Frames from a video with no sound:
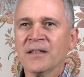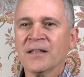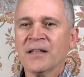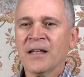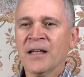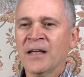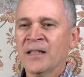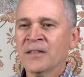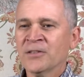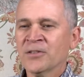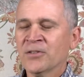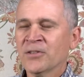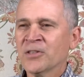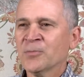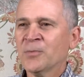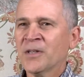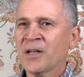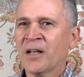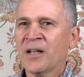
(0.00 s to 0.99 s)
And so
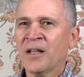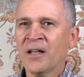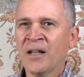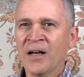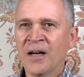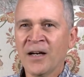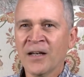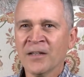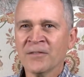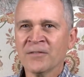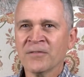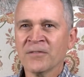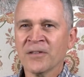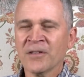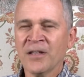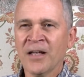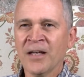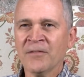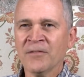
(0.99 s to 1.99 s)
there's been a lot of
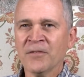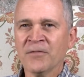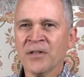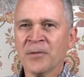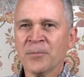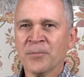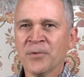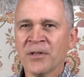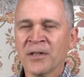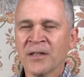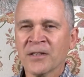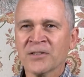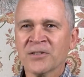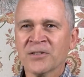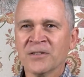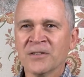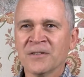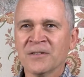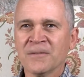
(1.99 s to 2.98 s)
live event
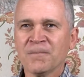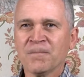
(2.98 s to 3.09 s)
production,